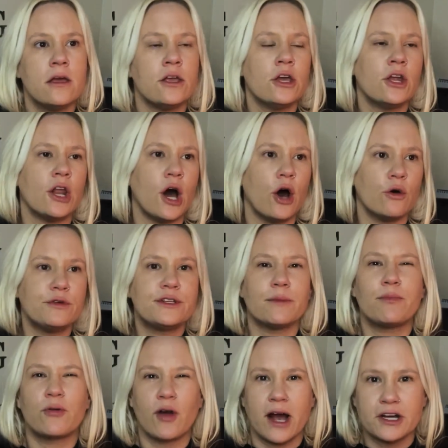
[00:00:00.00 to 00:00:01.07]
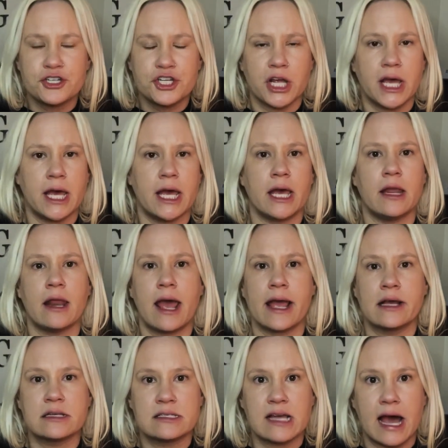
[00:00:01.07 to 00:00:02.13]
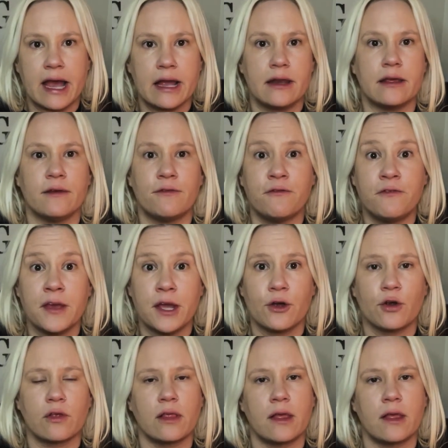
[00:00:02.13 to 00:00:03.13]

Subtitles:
you know, depression, anxiety, fear,